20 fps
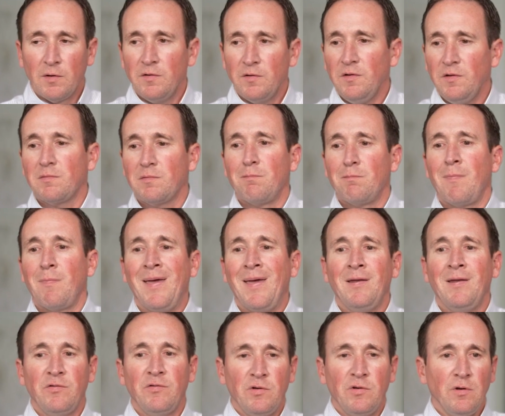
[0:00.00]
just
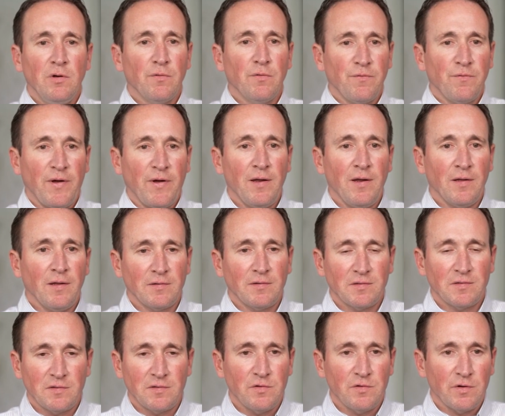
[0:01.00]
managing your
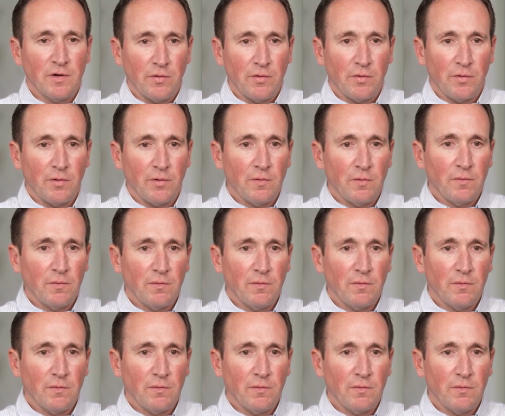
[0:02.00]
finances in general,